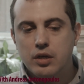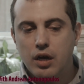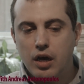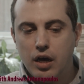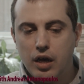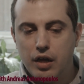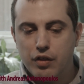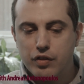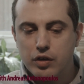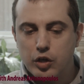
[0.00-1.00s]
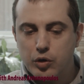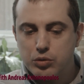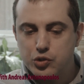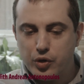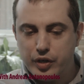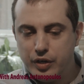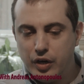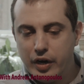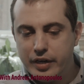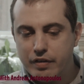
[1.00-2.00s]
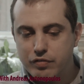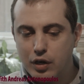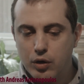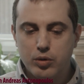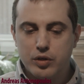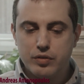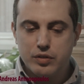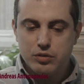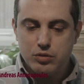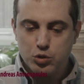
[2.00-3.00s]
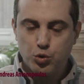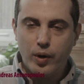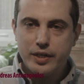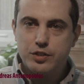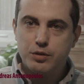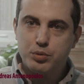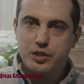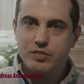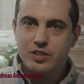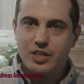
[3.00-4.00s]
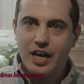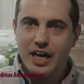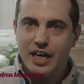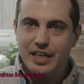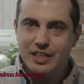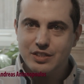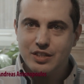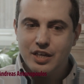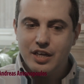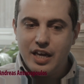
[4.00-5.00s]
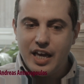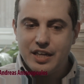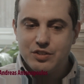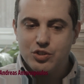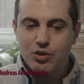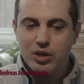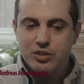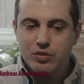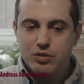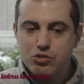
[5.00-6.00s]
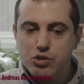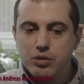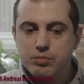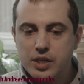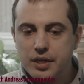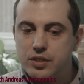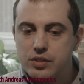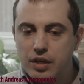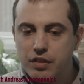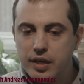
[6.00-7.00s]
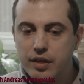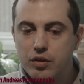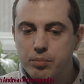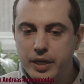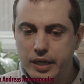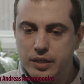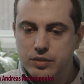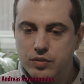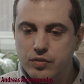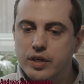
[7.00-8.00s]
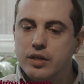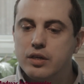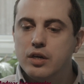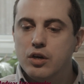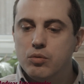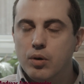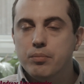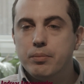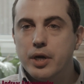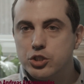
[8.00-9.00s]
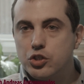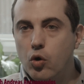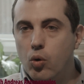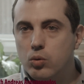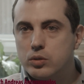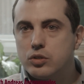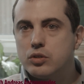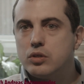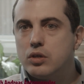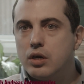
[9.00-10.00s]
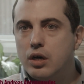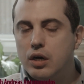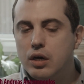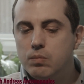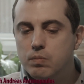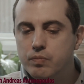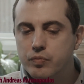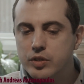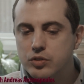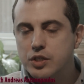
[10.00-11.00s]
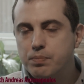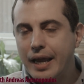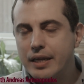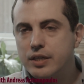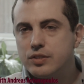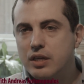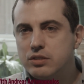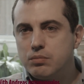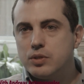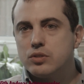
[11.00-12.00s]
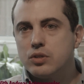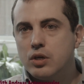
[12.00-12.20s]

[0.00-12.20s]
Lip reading: The lows are never lower than twice the previous high. And so under those circumstances, I think they're beginning to think, well, maybe I should hold. There's less panicky sentiment,